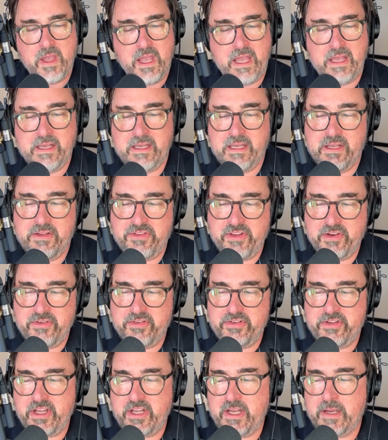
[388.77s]
It's
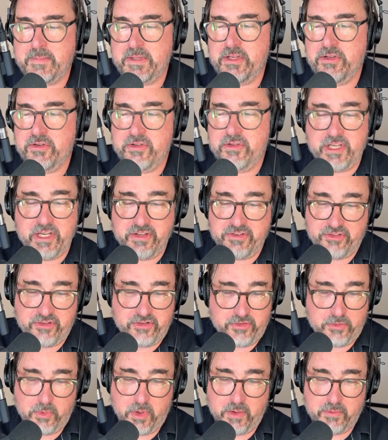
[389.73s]
interesting. I mean, you
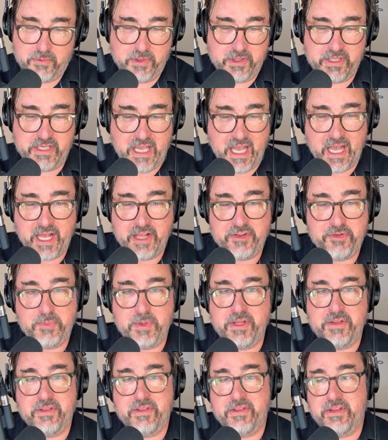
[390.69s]
get to what really
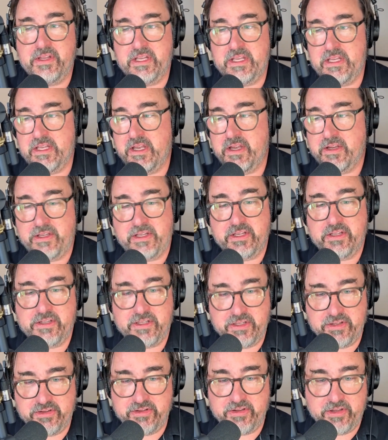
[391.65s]
has been the
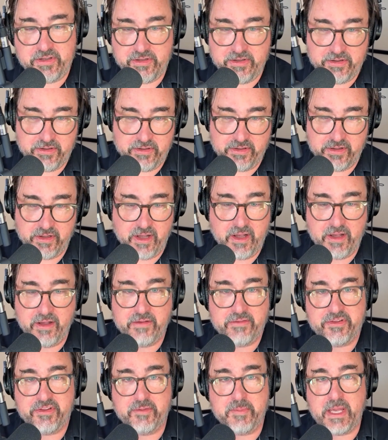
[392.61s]
Achilles heel
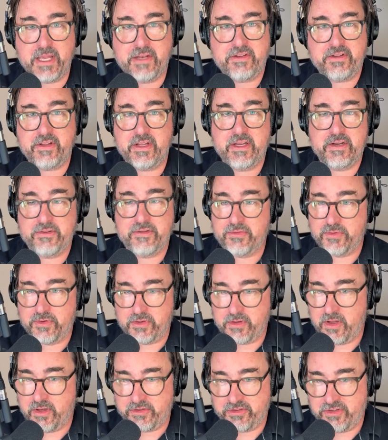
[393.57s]
of semantic layers
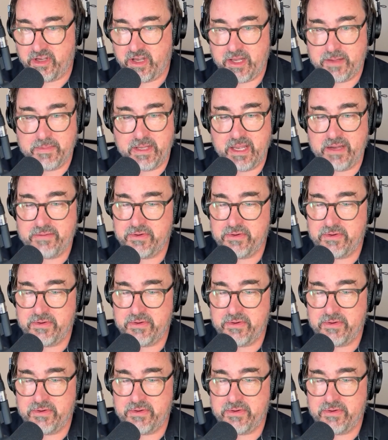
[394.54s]
for a long time.